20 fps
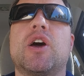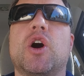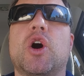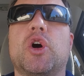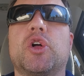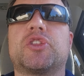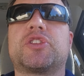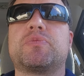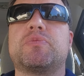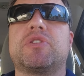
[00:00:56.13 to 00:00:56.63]

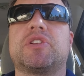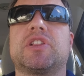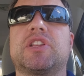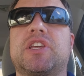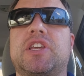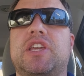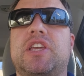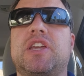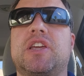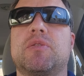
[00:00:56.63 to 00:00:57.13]

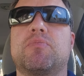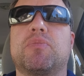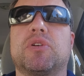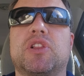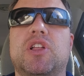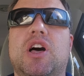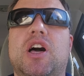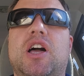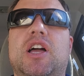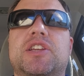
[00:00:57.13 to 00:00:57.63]
ultimately
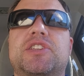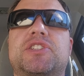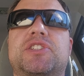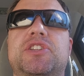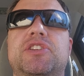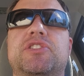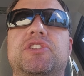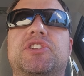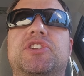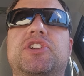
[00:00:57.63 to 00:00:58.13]
belongs
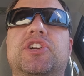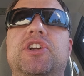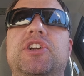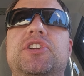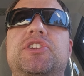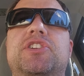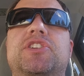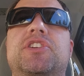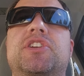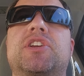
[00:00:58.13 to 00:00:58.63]
to the
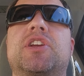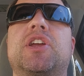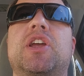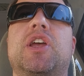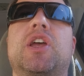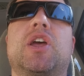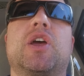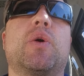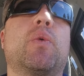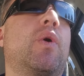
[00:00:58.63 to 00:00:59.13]
church
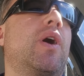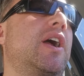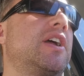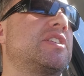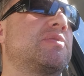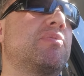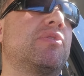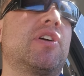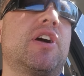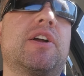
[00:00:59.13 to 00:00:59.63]
and why
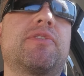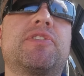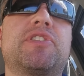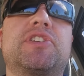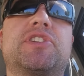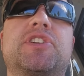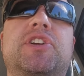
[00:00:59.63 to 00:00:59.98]
does it belong for the